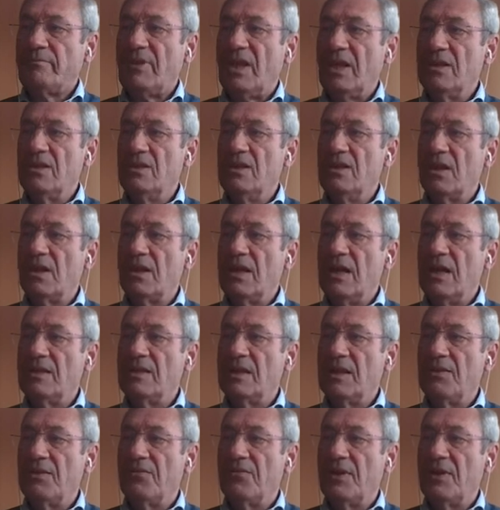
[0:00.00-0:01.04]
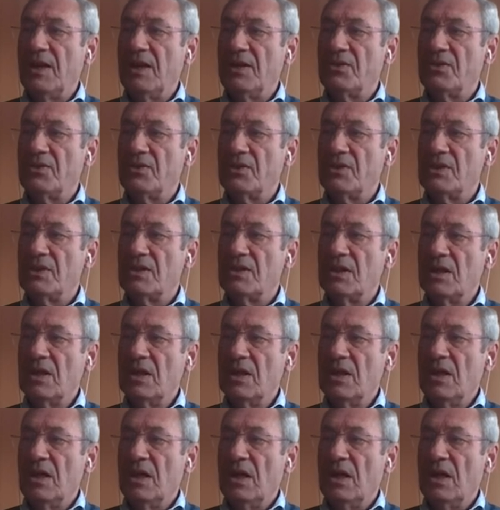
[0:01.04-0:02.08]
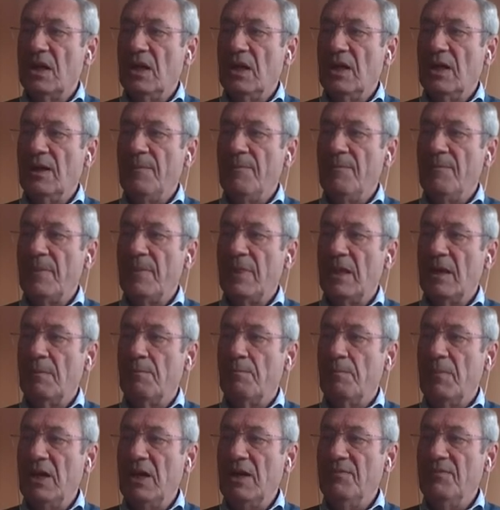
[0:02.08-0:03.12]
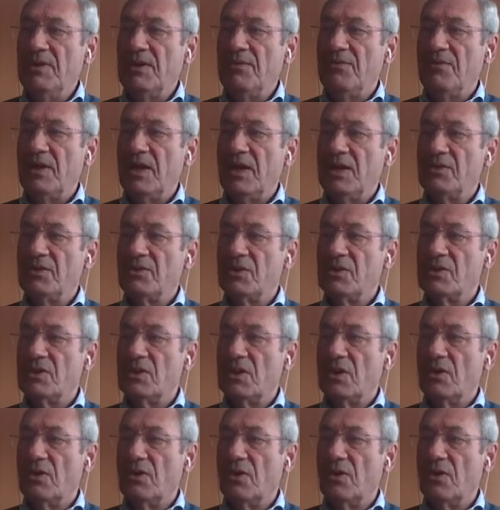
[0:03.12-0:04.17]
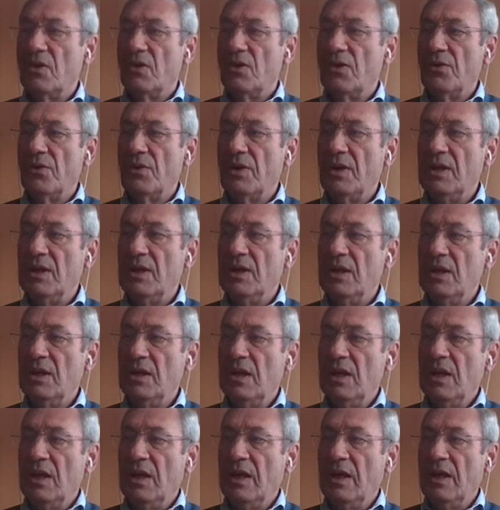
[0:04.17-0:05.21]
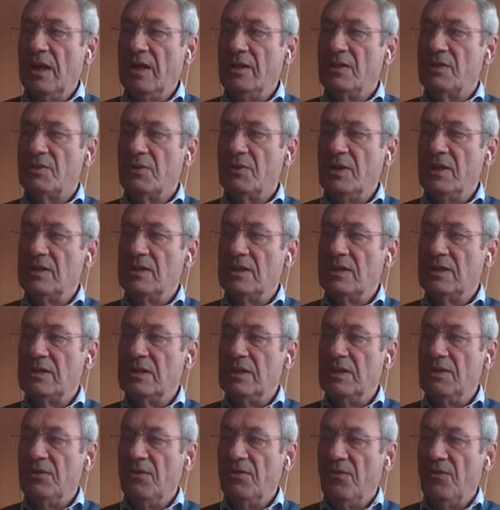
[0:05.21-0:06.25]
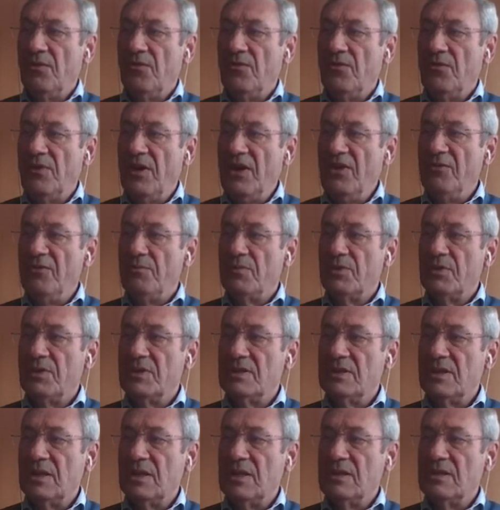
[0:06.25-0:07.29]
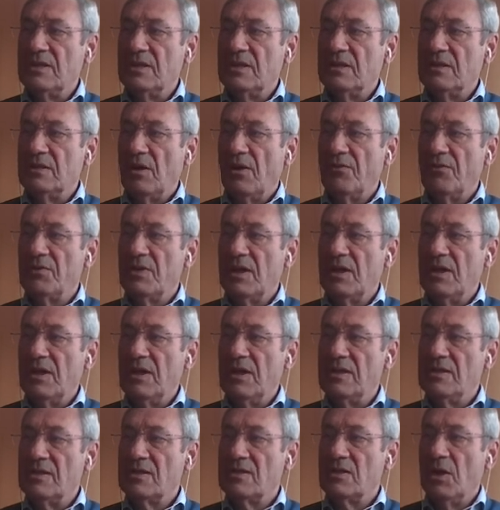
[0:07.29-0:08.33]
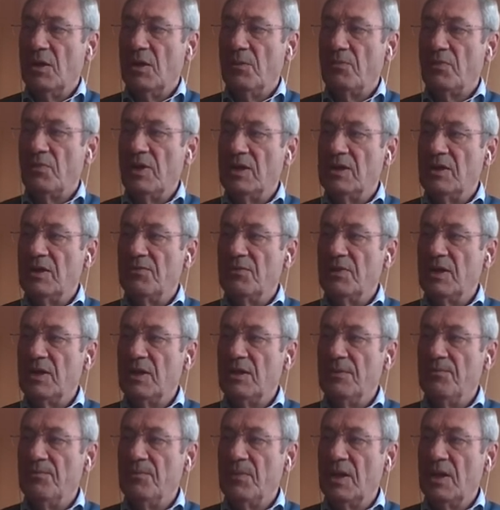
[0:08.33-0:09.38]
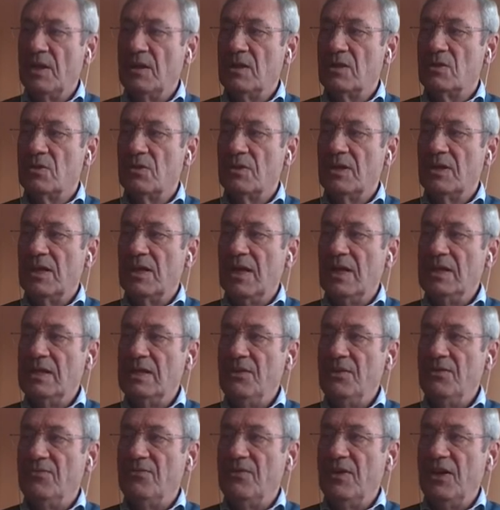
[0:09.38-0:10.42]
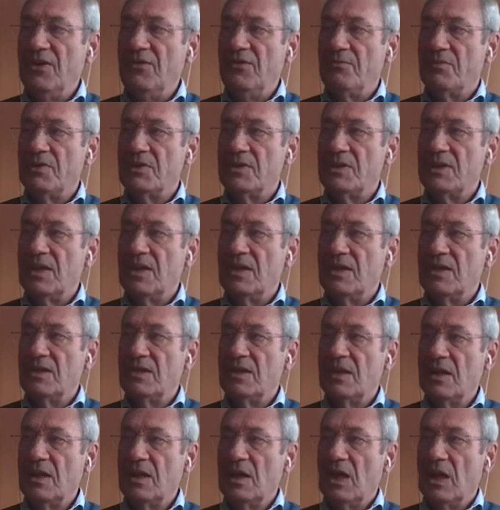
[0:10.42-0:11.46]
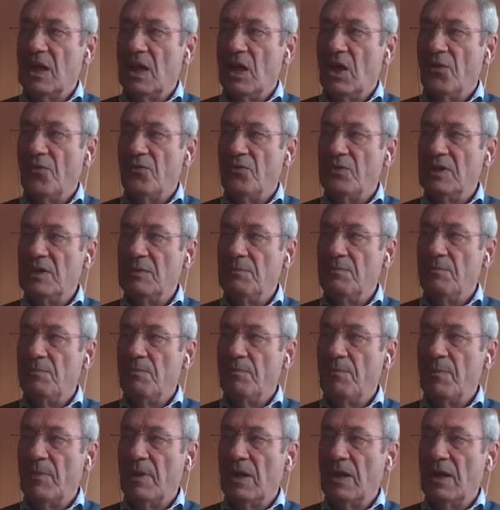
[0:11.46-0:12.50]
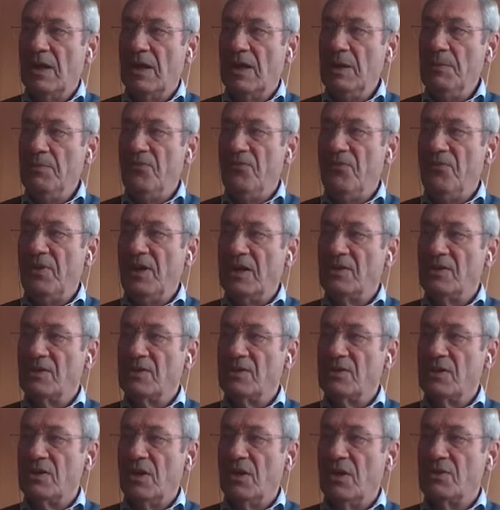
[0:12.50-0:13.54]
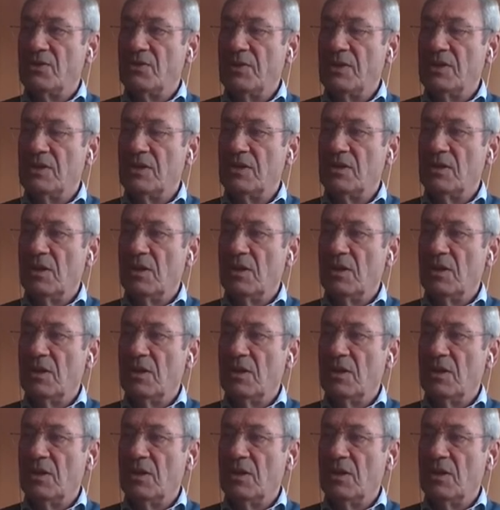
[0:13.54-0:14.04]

geriatric fractures, pelvic fractures, are only treated in 5% of the cases operatively. So 95% of the hip fractures are treated